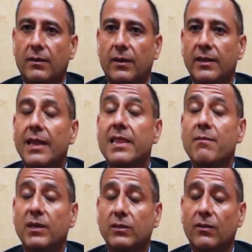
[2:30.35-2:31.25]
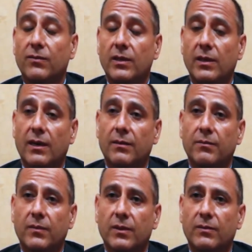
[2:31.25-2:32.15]
in the limits of the
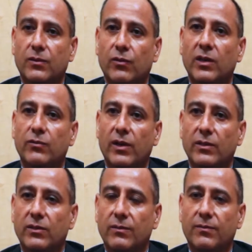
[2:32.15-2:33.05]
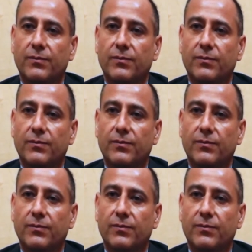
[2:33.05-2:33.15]
stress range.